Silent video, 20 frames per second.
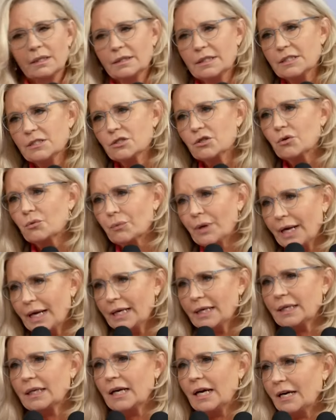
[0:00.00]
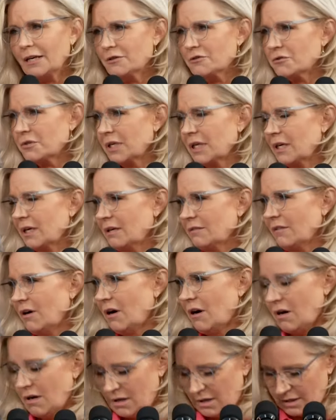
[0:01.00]
This great country of
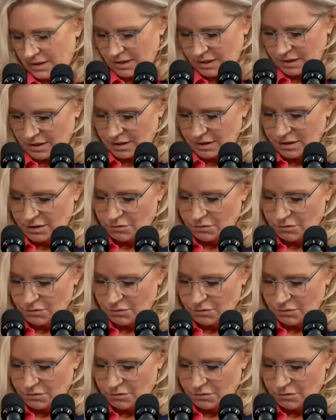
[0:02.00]
ours